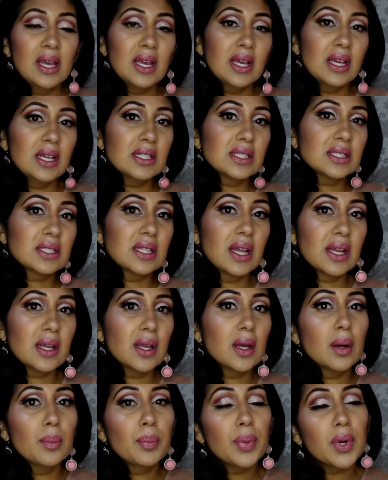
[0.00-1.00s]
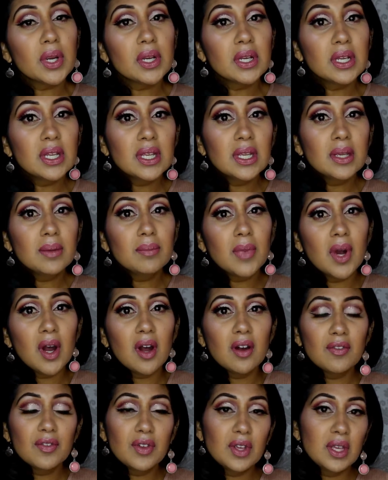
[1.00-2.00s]
It's like a burgundy
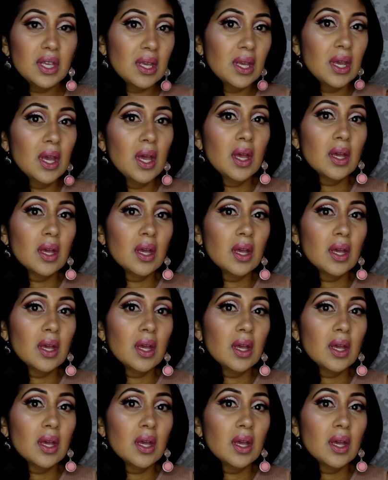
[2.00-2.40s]
mauve